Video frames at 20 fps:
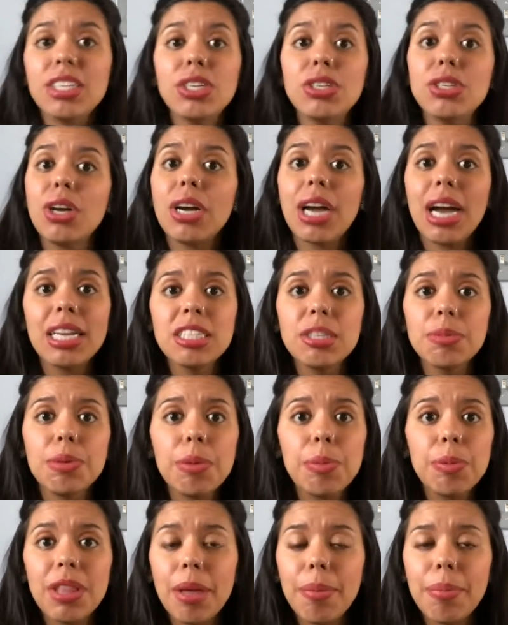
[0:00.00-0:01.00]
Because there's all
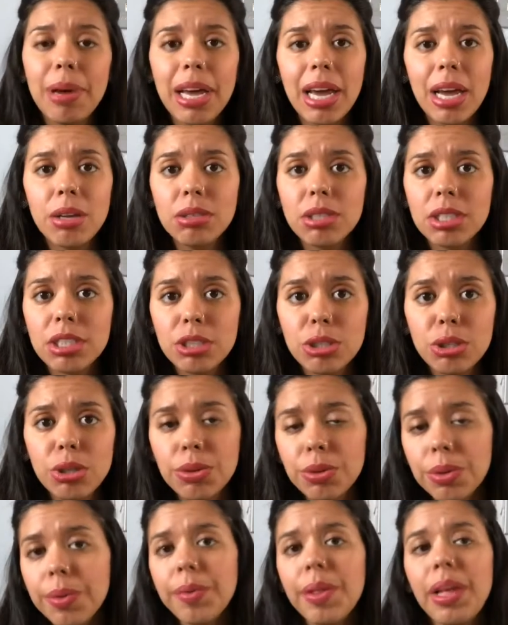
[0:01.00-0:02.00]
kinds of people that buy
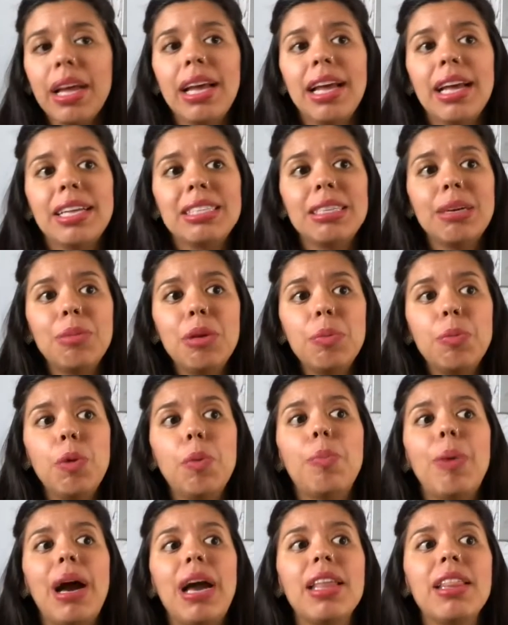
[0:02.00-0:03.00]
houses too. Some
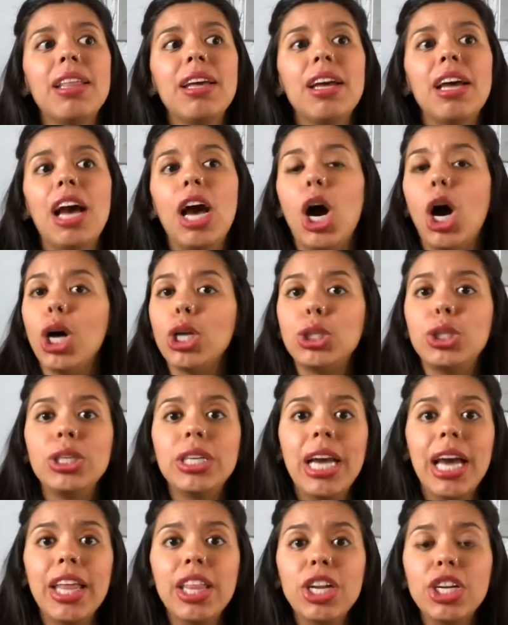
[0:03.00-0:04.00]
people buy that
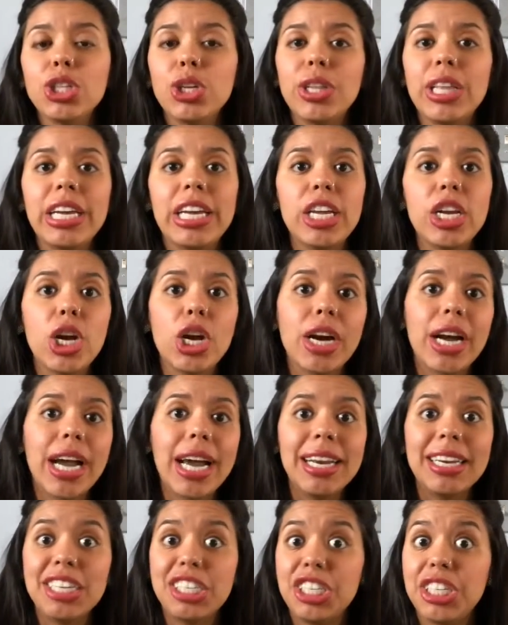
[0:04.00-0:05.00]
all together so they can
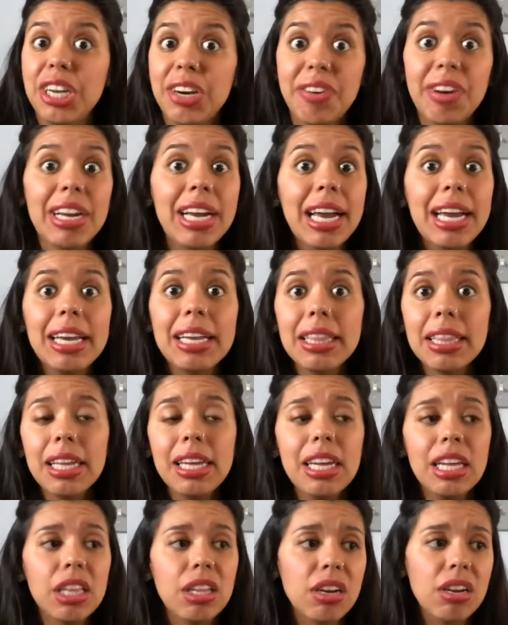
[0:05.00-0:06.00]
all kind of share it kind
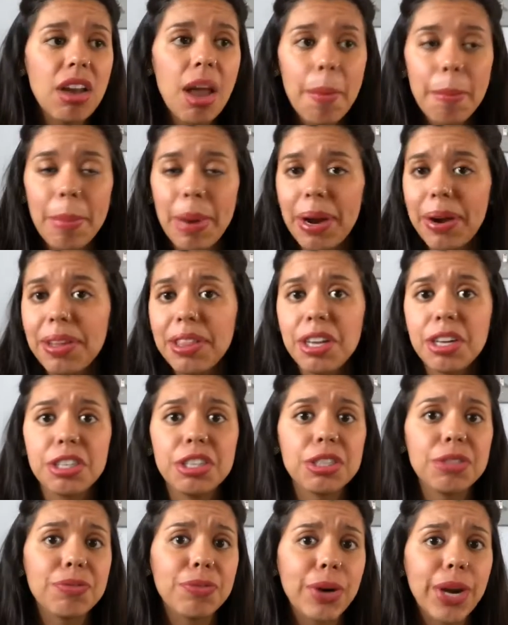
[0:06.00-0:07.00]
of thing, and they're not married,
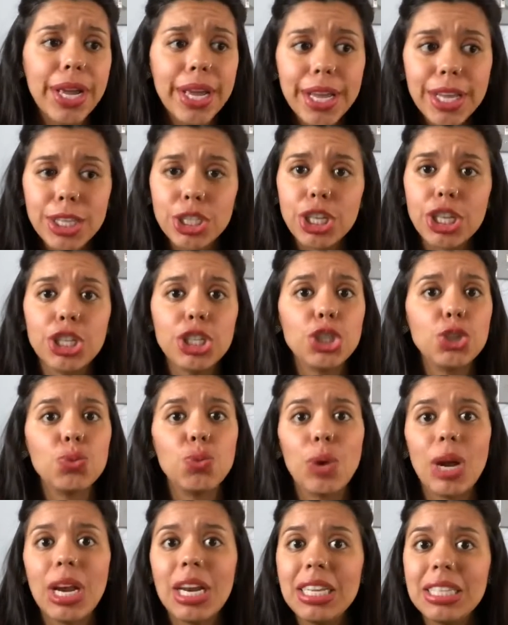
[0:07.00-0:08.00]
they're just friends,
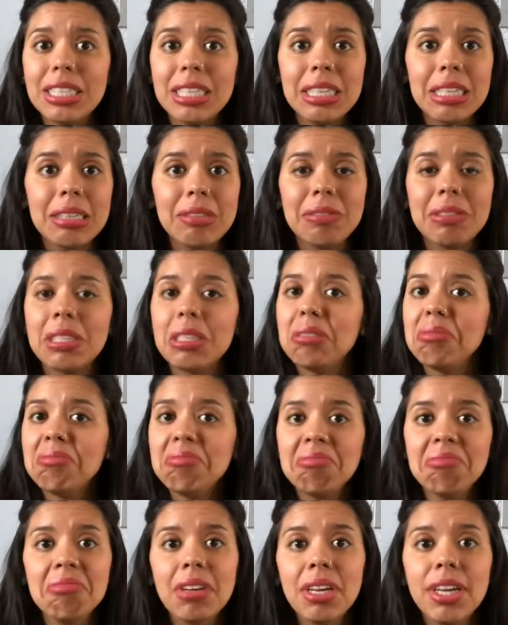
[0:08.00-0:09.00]
they're just relatives.
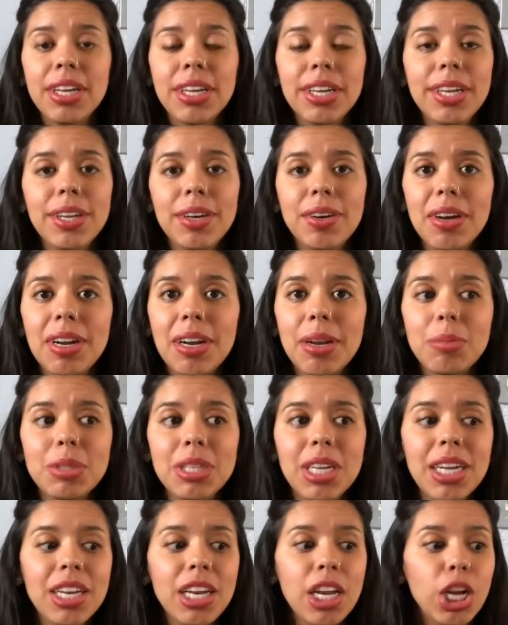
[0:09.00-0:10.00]
You know what
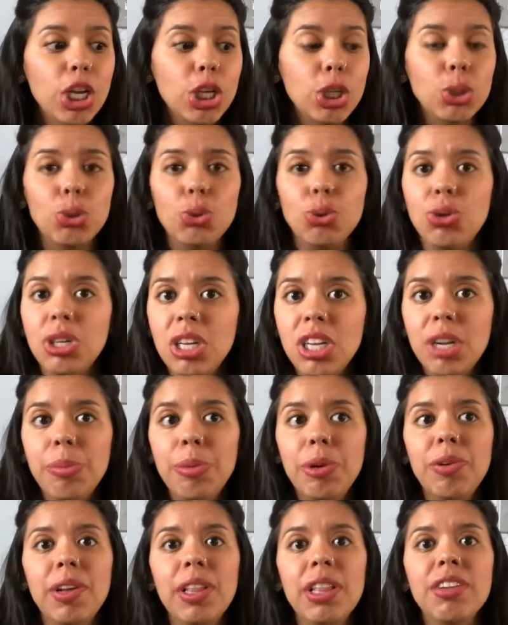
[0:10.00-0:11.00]
I'm saying? Do you
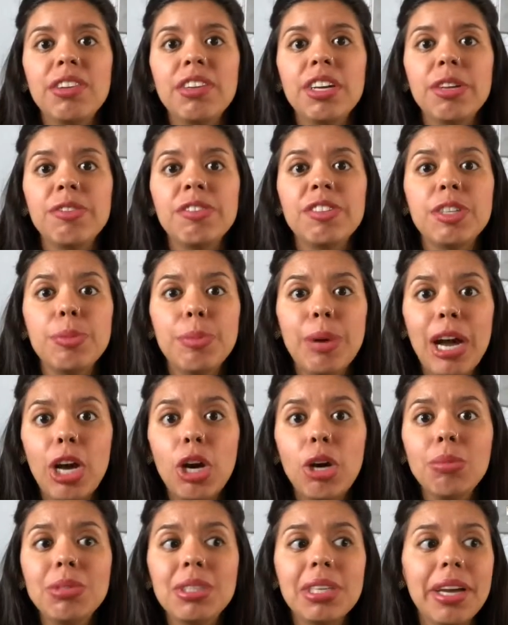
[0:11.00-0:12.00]
need to be relatives to
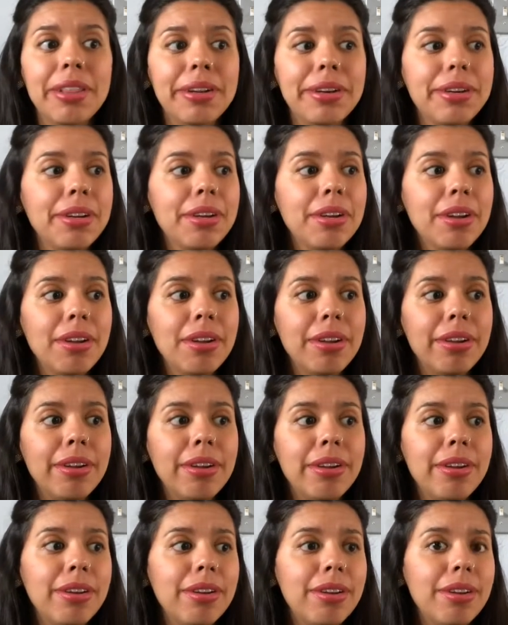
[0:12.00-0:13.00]
buy a home together?
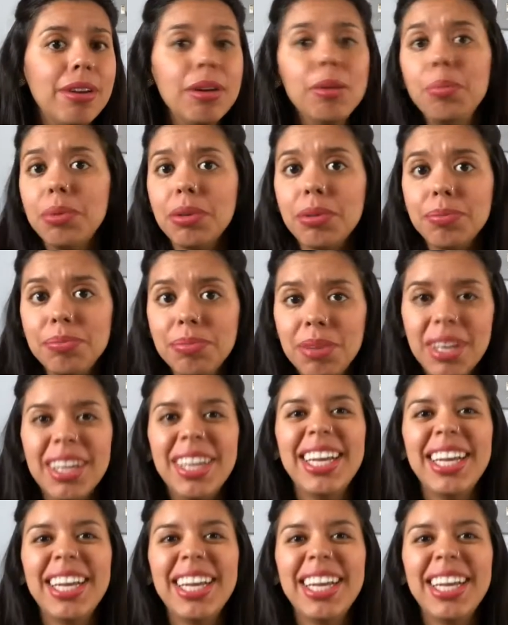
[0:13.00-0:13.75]
Nope.